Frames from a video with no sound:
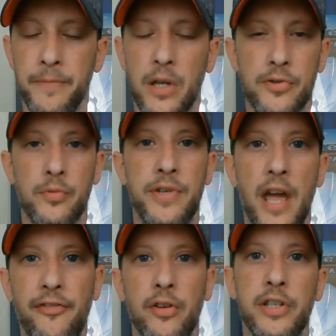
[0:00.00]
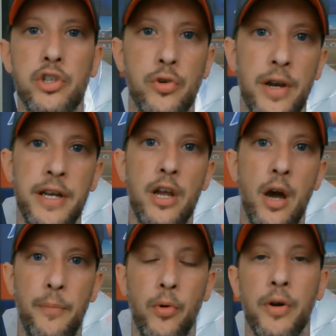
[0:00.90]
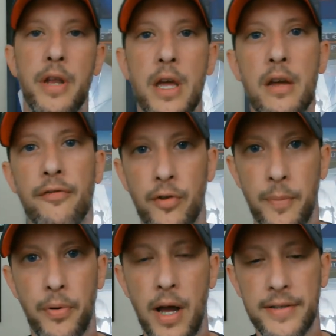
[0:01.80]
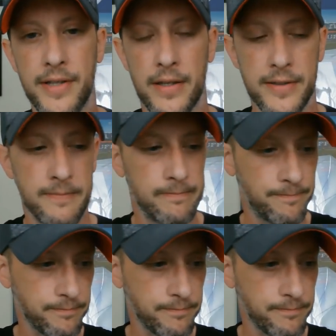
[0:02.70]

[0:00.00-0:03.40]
So, definitely trending upward for the process.